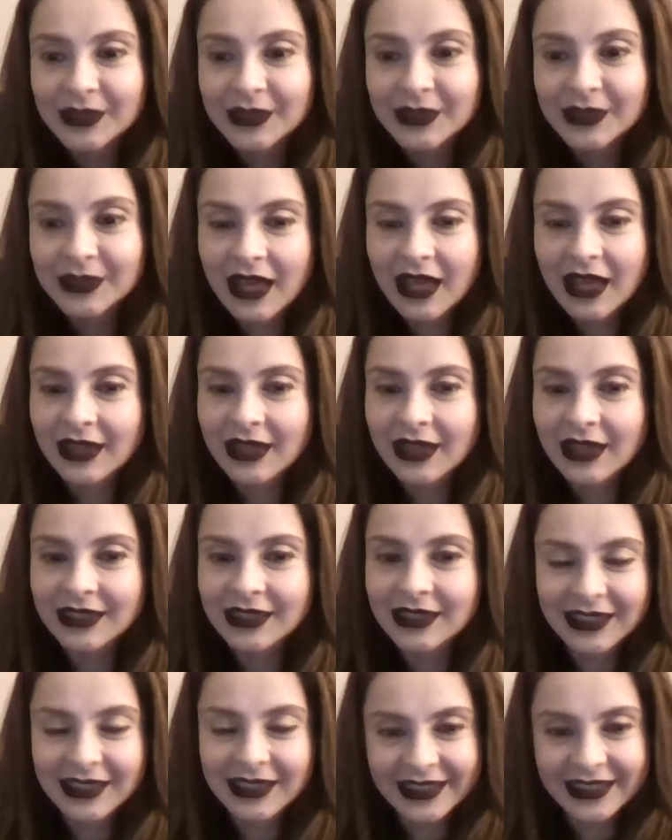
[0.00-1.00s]
we got it.
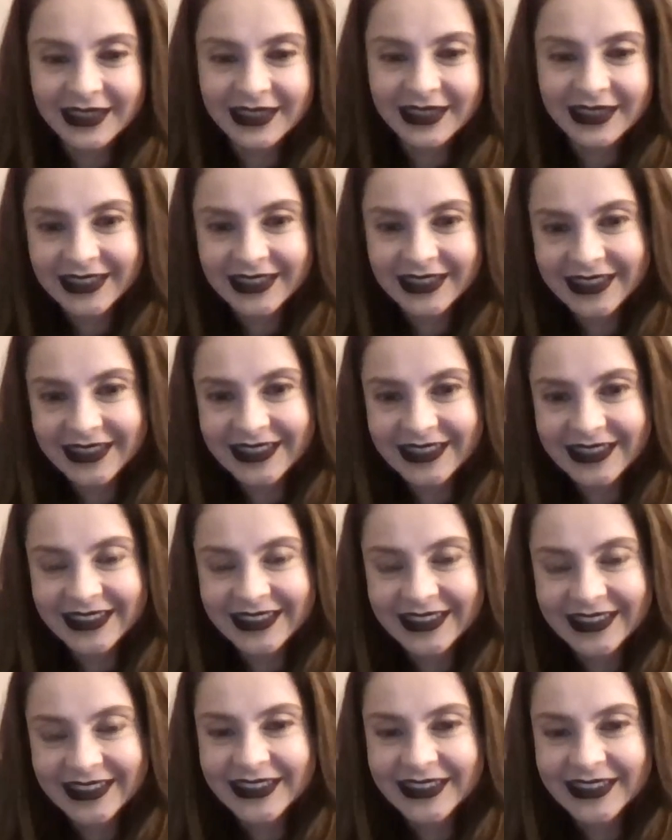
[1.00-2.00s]

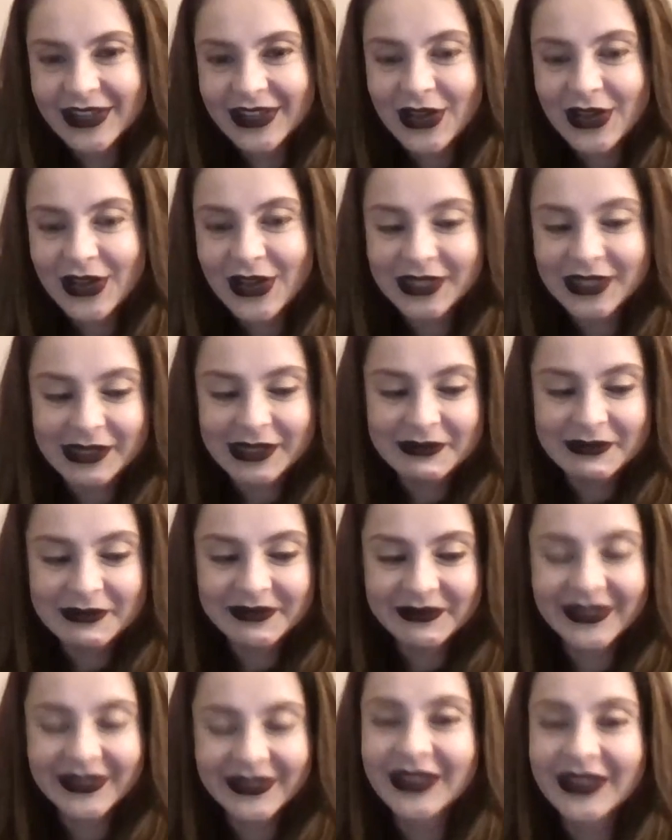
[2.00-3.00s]
Awesome.
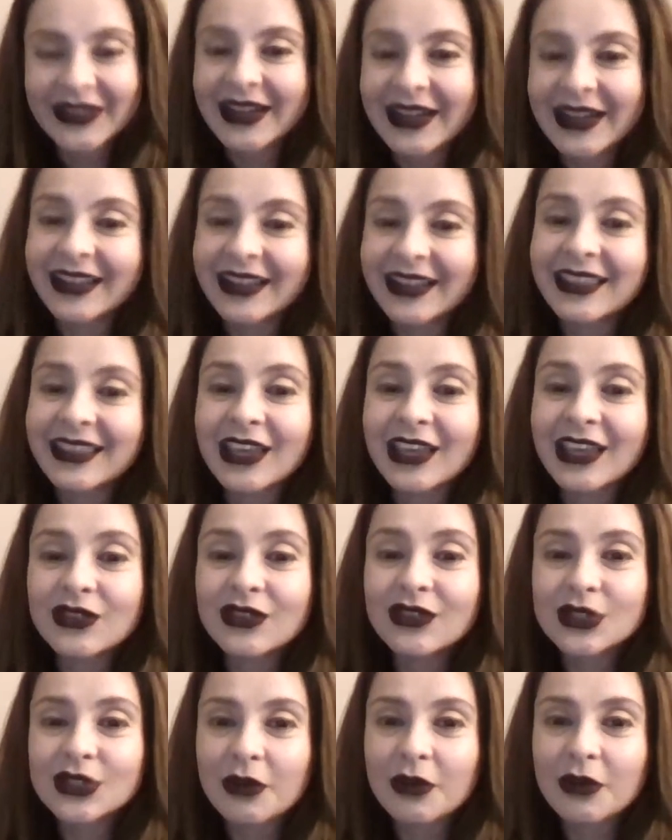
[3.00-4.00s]
Alrighty. Thank you
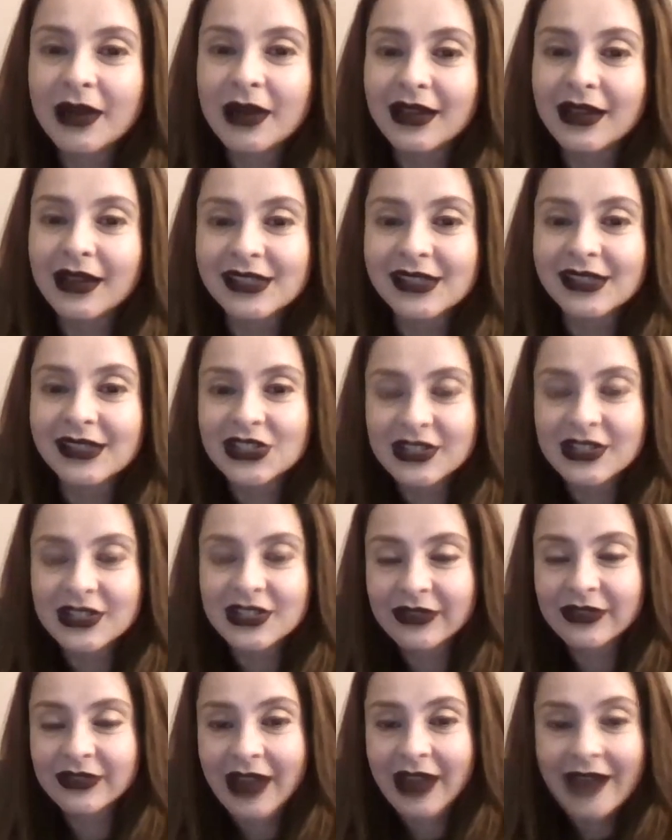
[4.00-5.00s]
so much
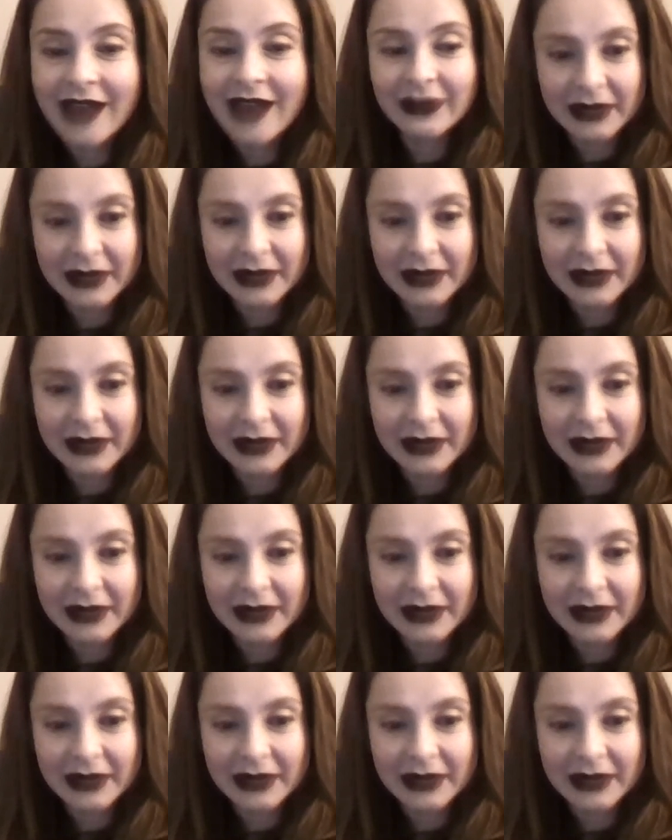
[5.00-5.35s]
for having me.